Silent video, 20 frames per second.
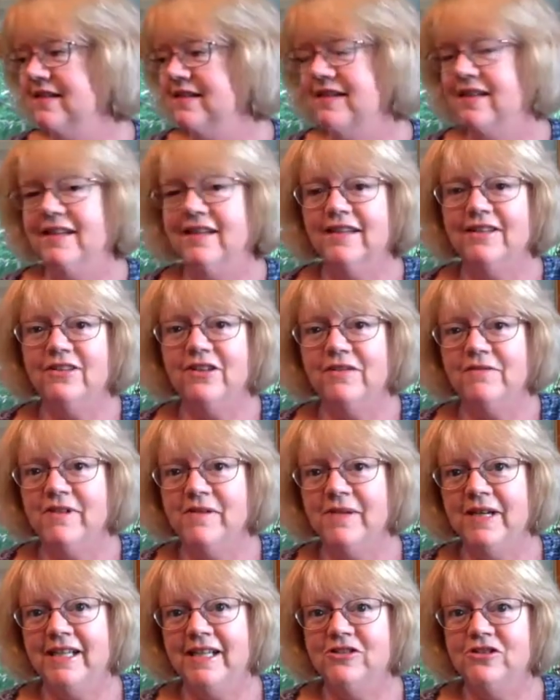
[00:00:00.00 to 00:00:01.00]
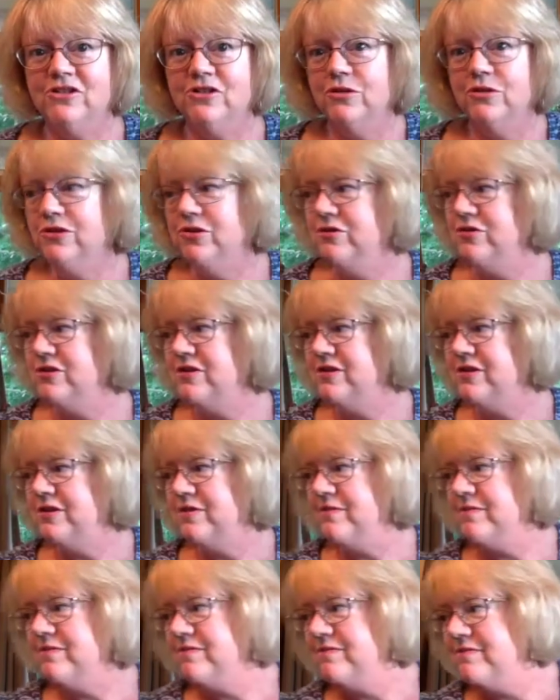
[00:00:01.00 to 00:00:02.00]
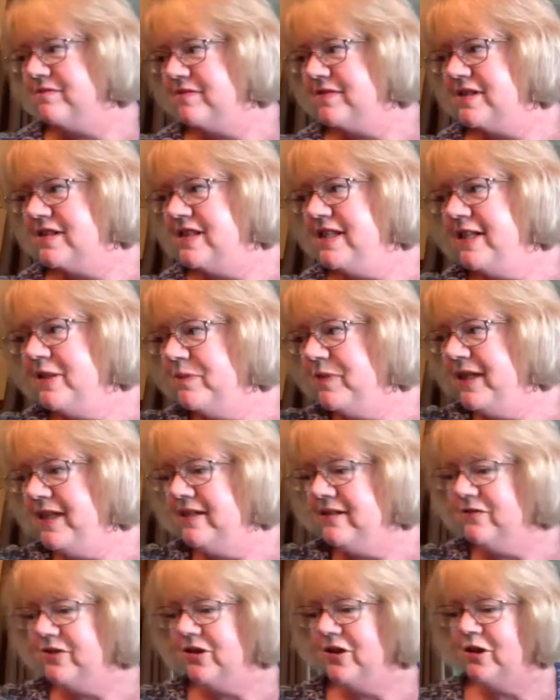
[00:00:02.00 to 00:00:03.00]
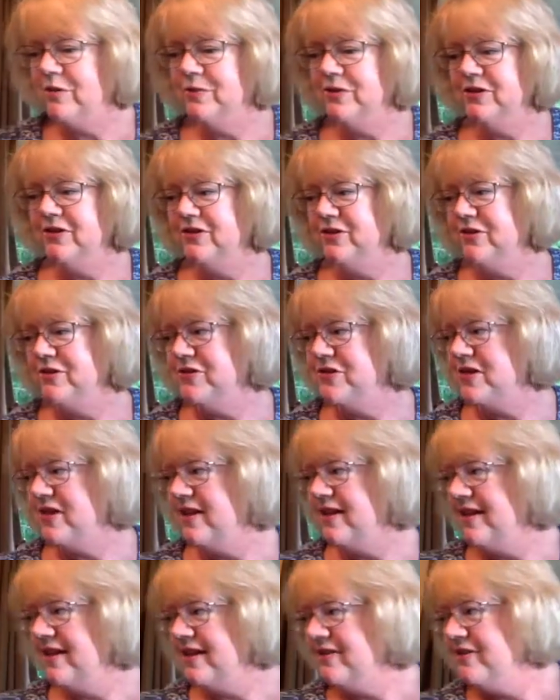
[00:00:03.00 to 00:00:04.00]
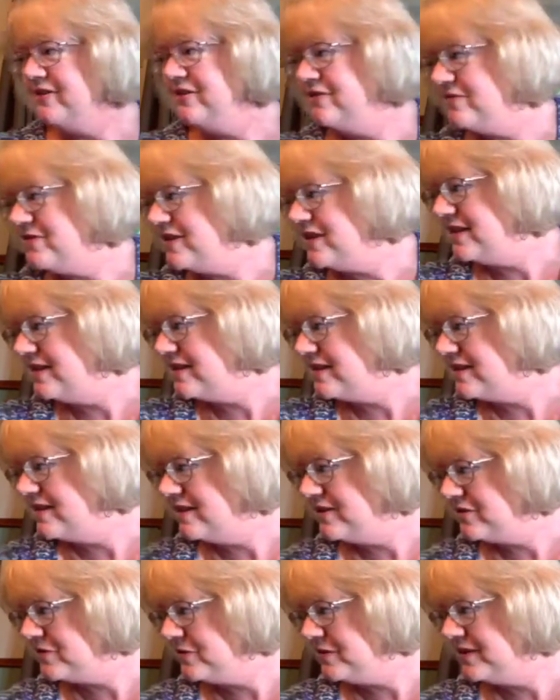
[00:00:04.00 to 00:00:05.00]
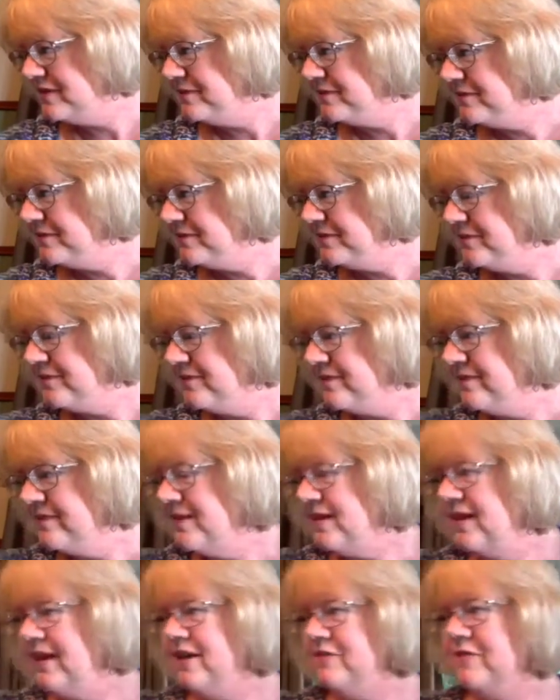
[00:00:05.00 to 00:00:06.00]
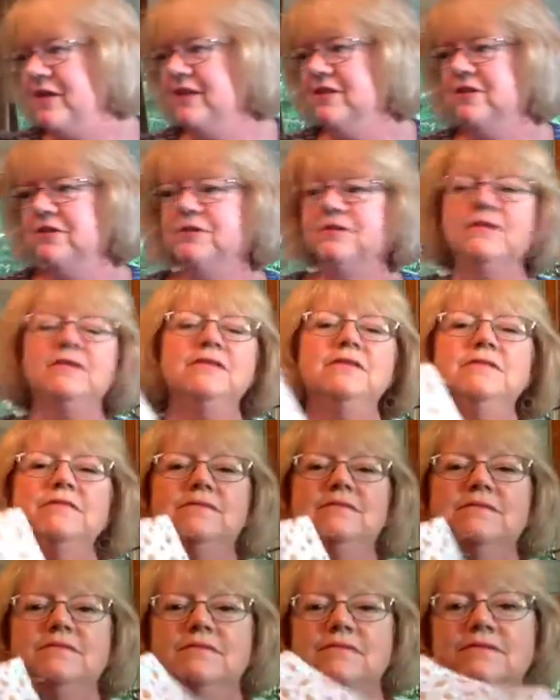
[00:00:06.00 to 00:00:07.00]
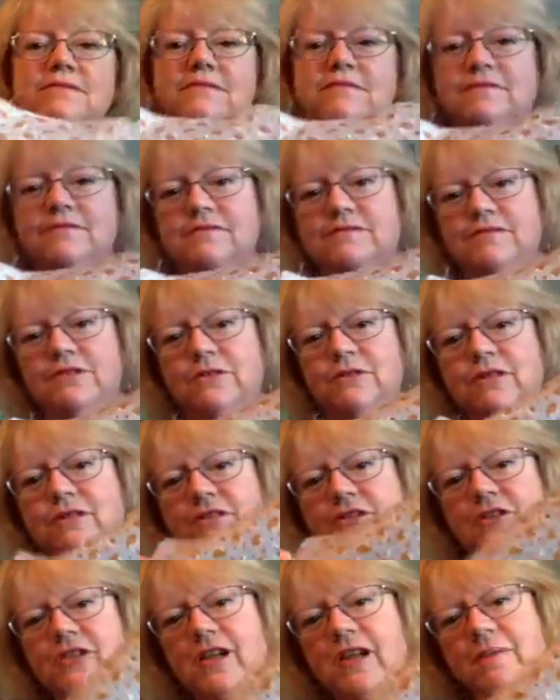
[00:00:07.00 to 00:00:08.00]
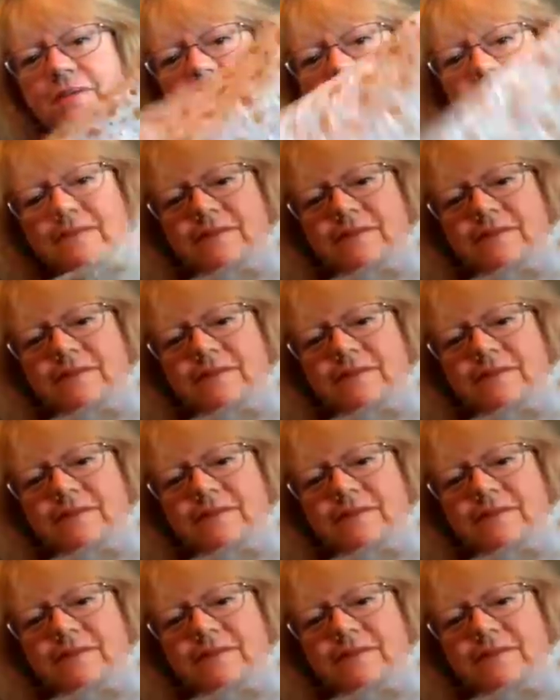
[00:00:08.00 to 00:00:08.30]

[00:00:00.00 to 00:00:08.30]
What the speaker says: And I thought maybe I'd show you just a sneak peek of a couple of those. I couldn't resist this one at my local quilt shop.